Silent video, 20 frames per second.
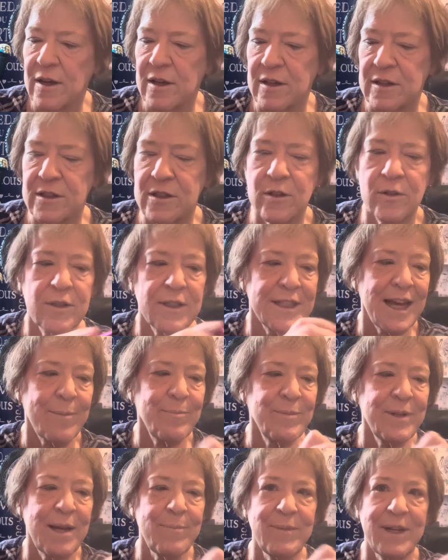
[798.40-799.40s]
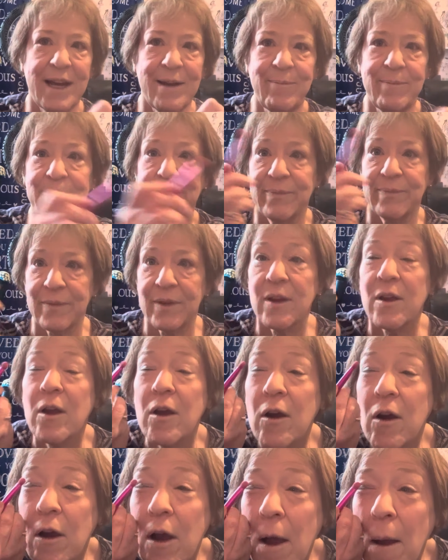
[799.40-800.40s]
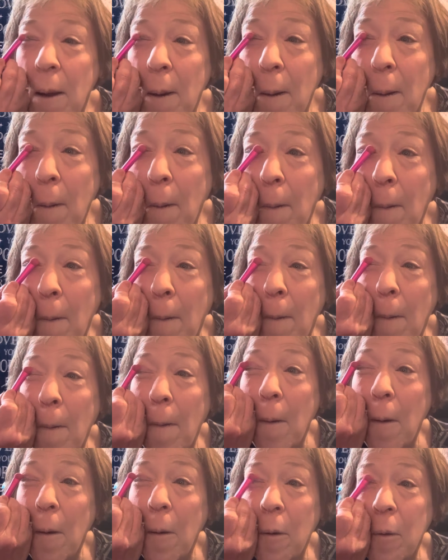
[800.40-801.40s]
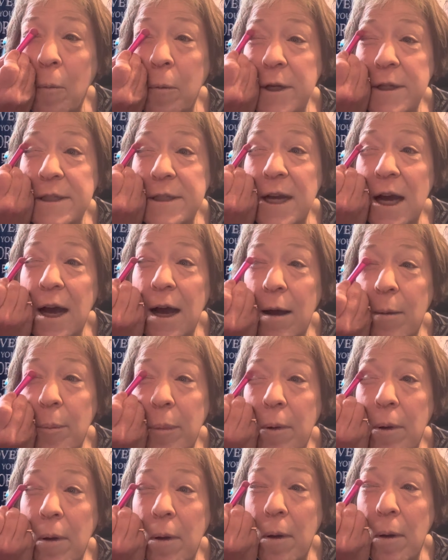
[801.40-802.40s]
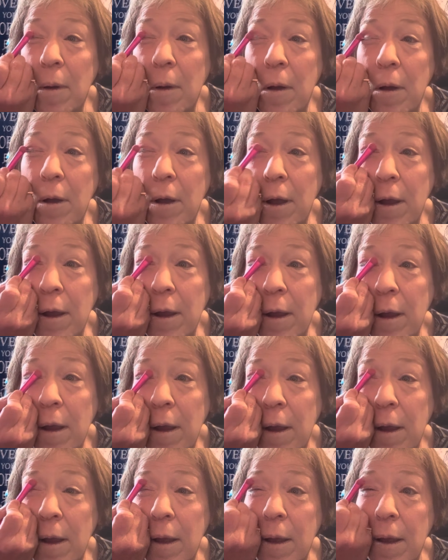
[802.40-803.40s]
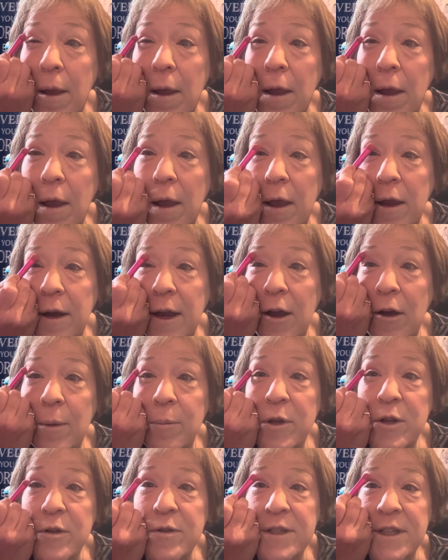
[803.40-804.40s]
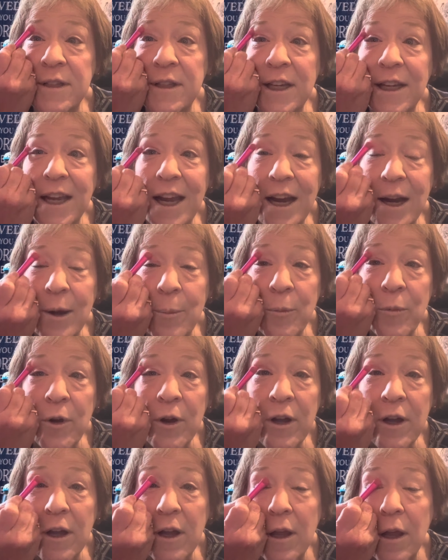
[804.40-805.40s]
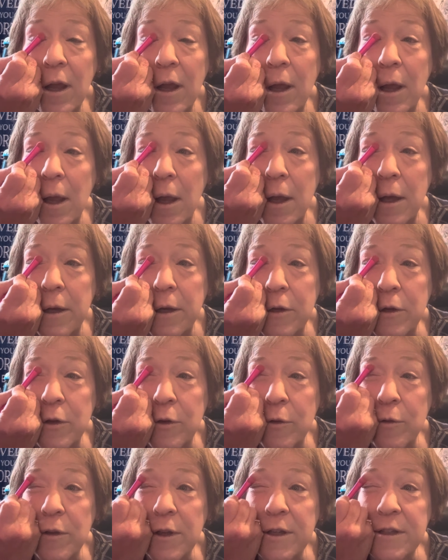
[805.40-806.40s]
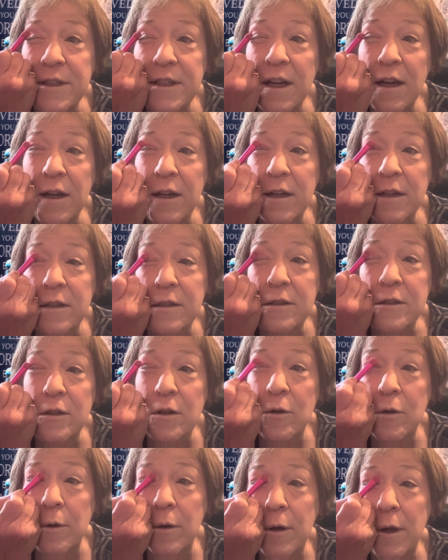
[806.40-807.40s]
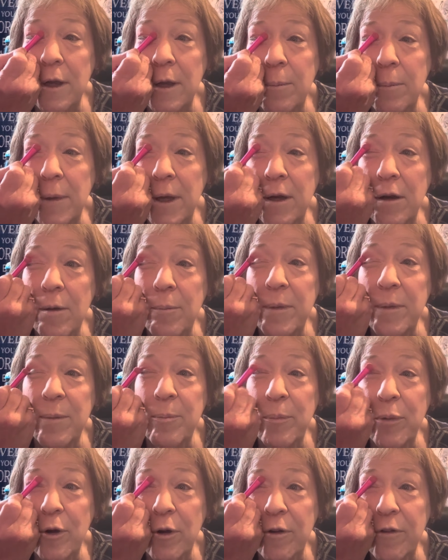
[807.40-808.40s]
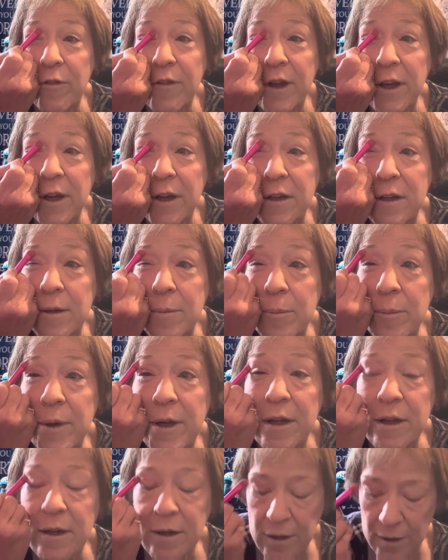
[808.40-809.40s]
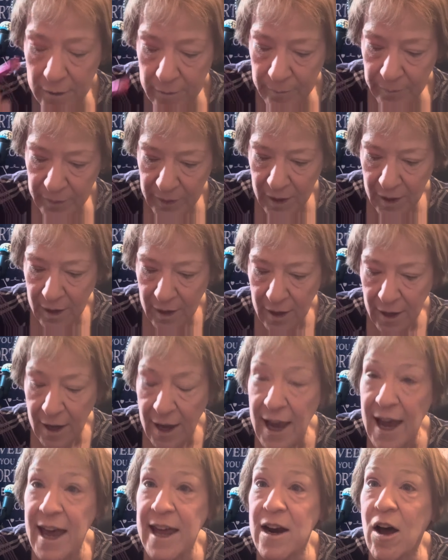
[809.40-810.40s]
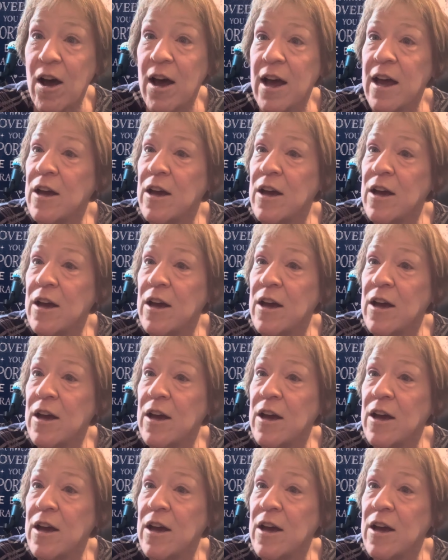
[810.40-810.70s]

So tap, tap, tap. Okay. Always tap. Okay. Now I'm using the camera to do this, guys, so it may not be perfect, but, and I